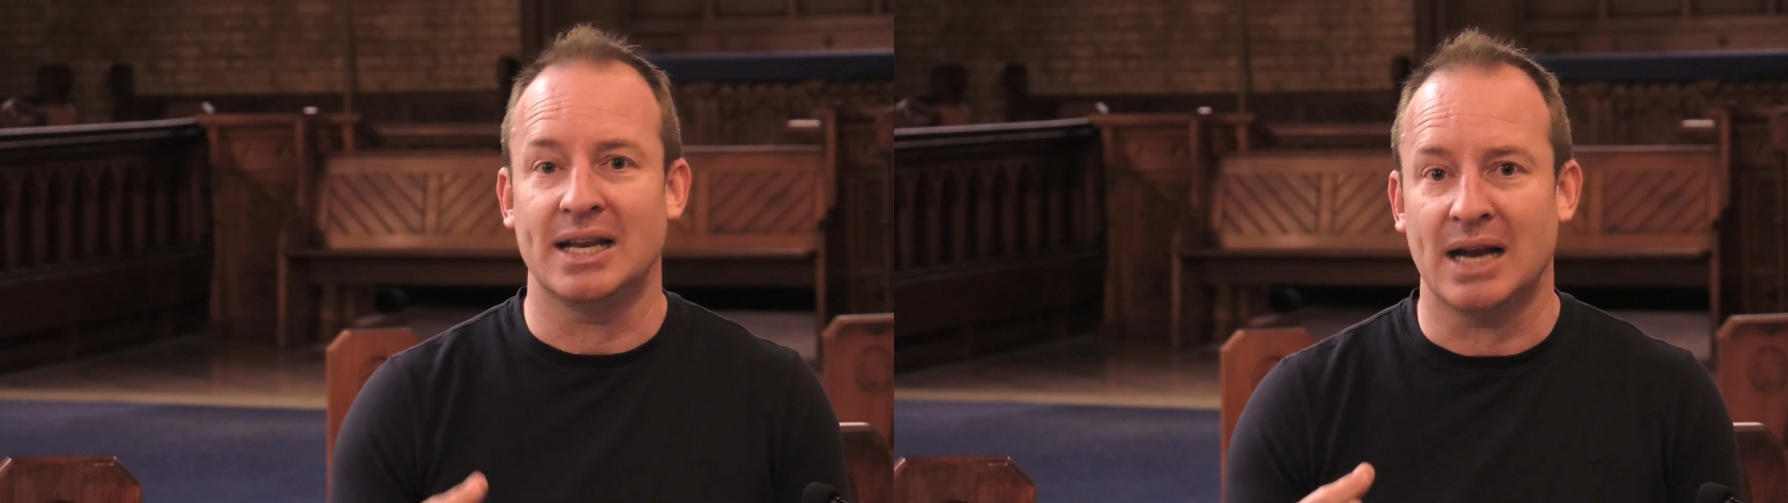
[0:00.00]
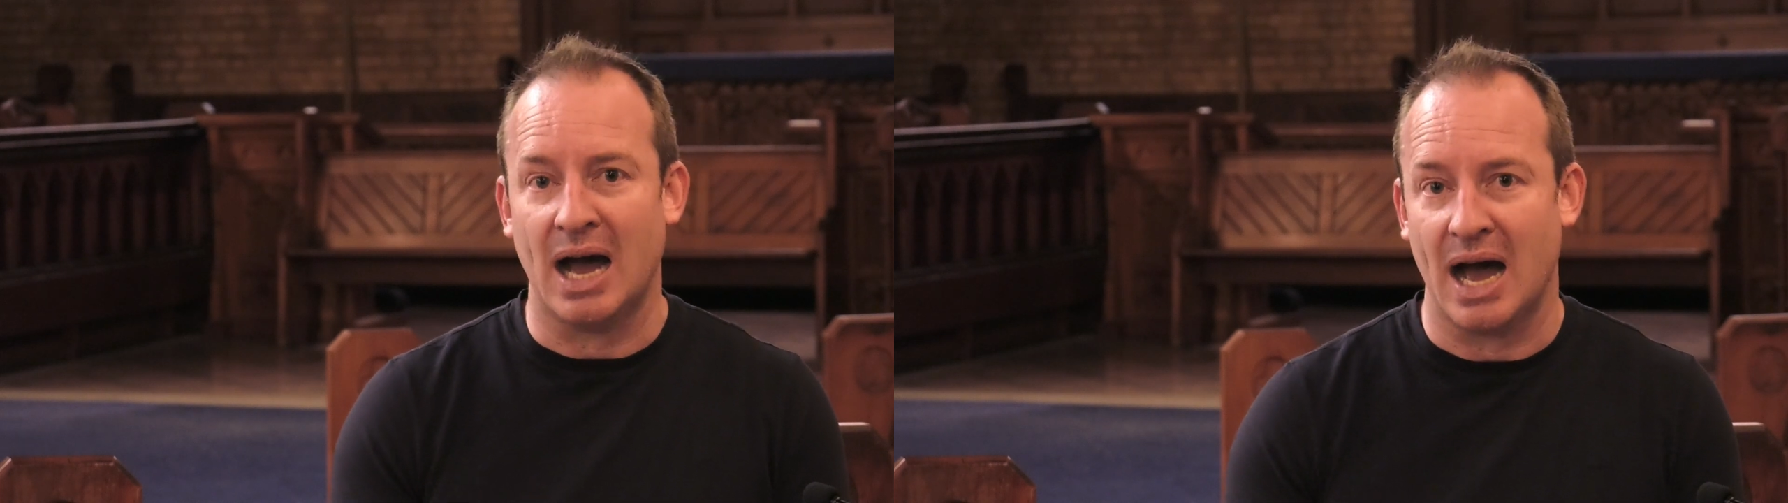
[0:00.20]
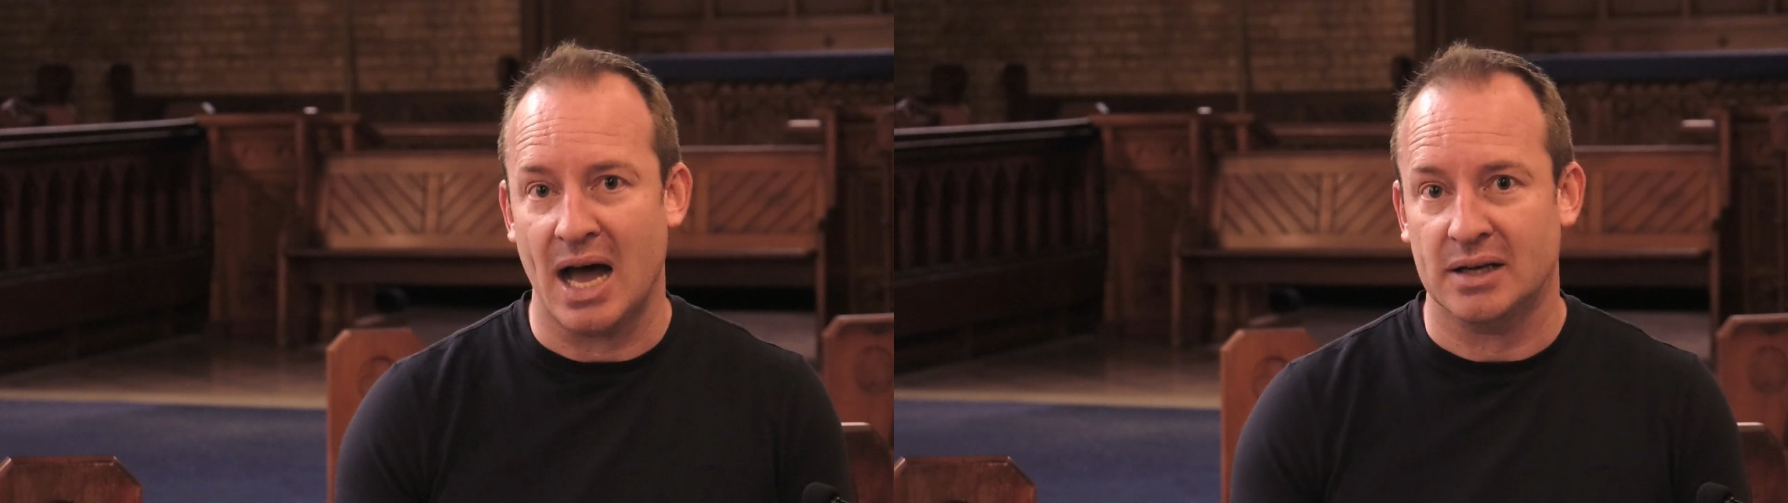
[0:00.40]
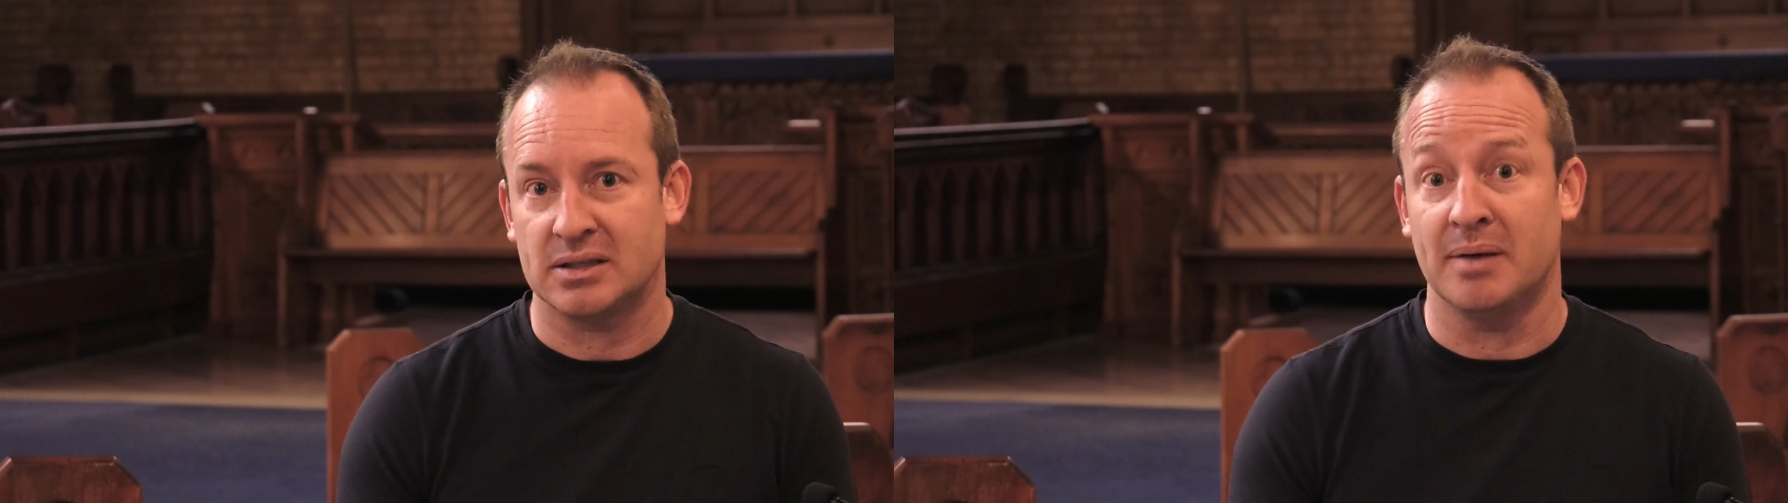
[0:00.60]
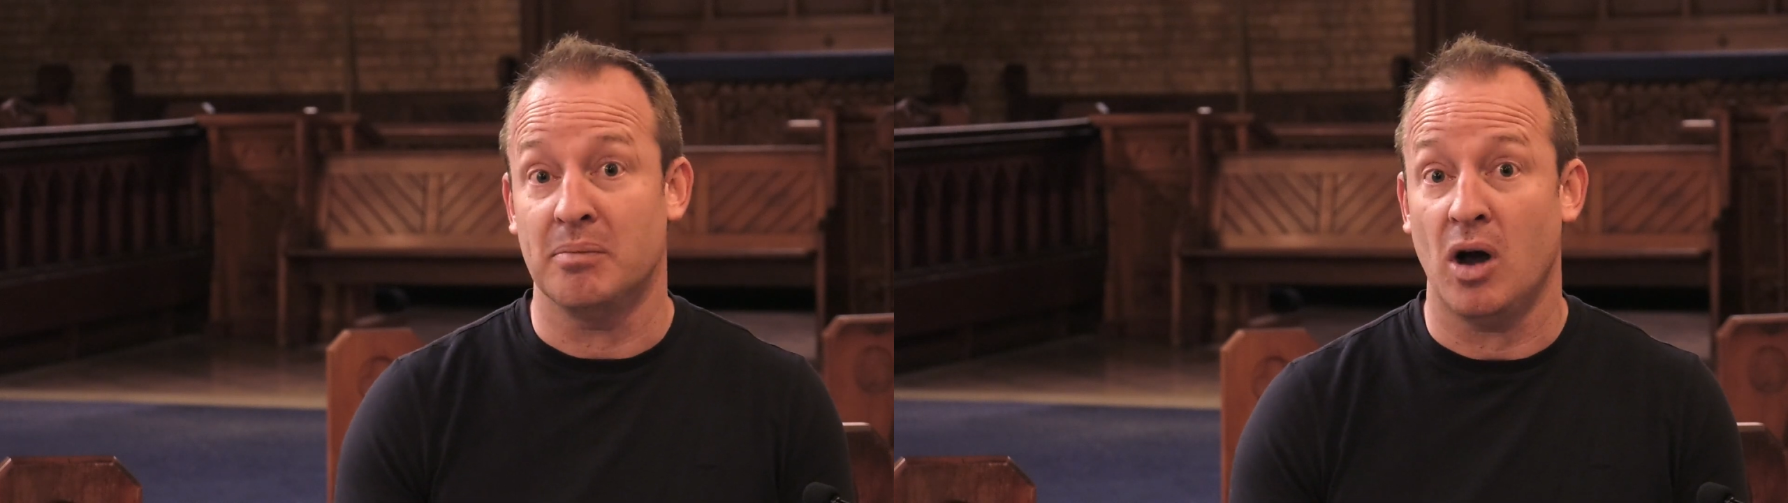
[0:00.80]
in heart
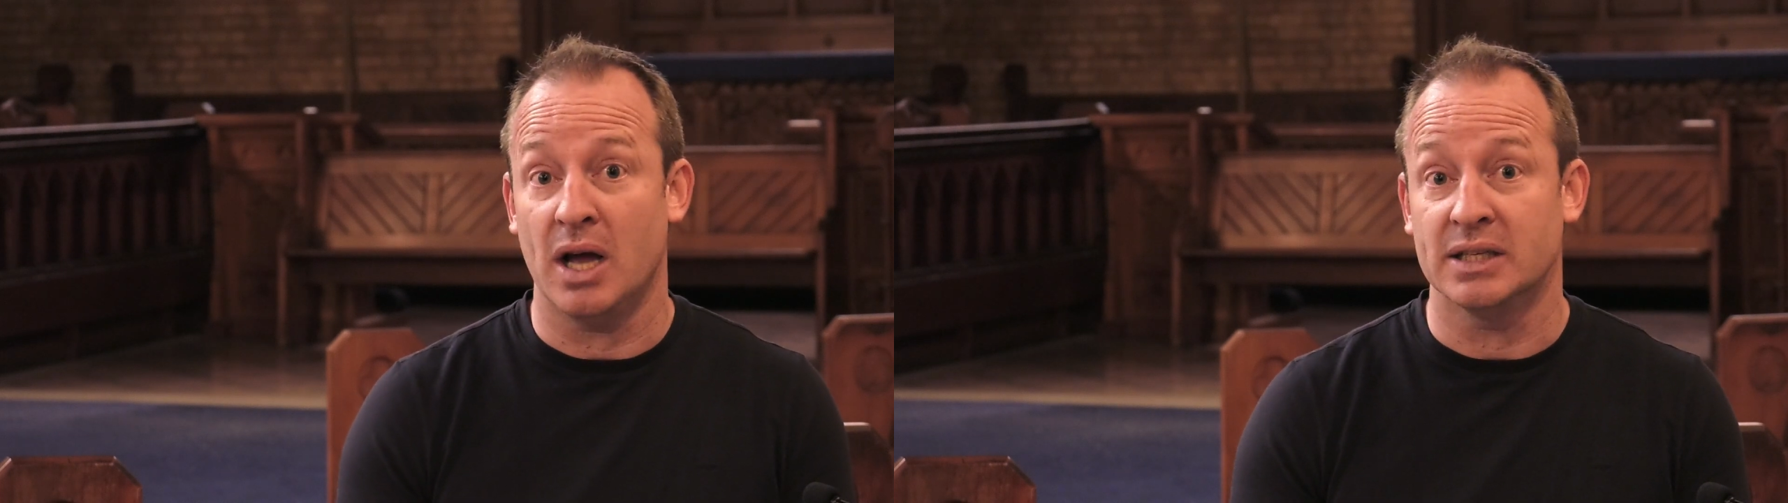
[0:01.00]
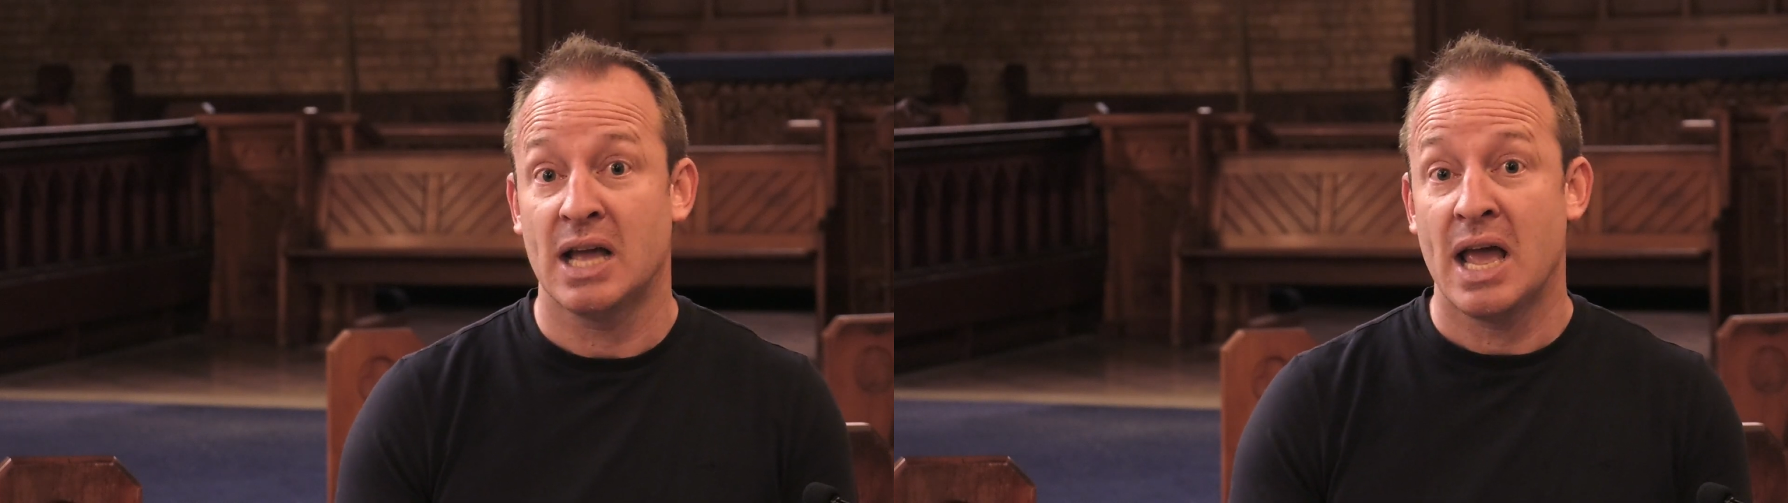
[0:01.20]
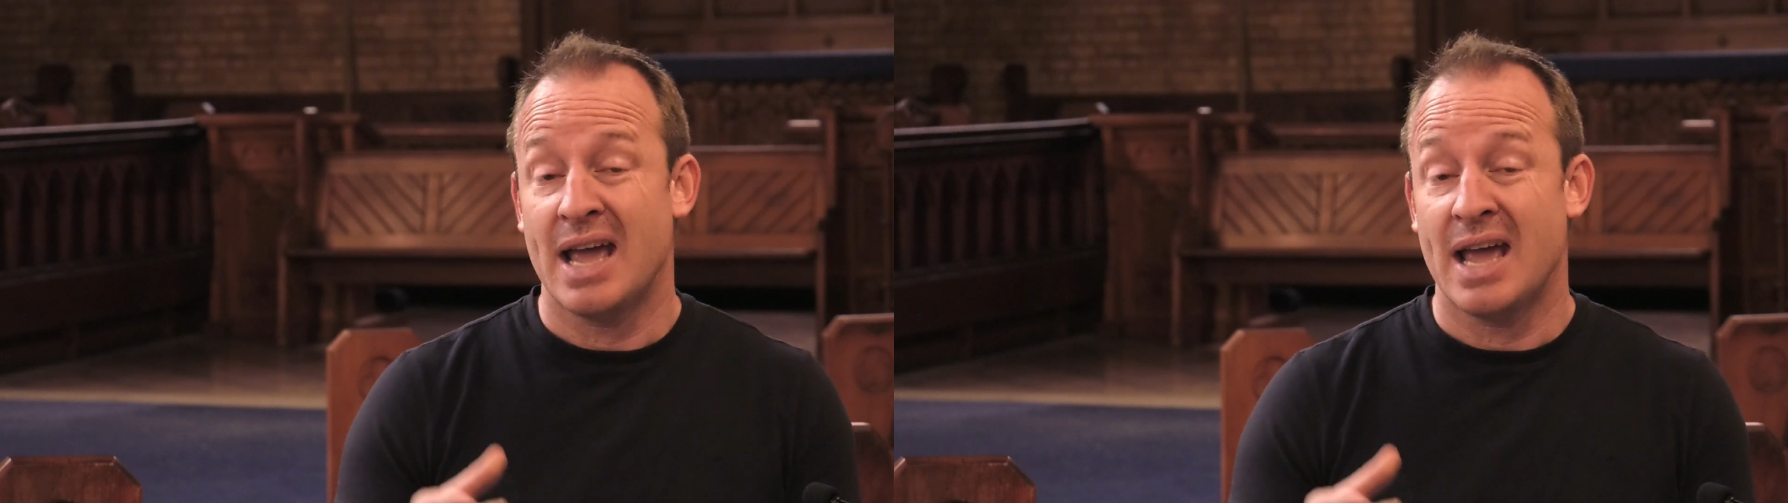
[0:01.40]
and mind.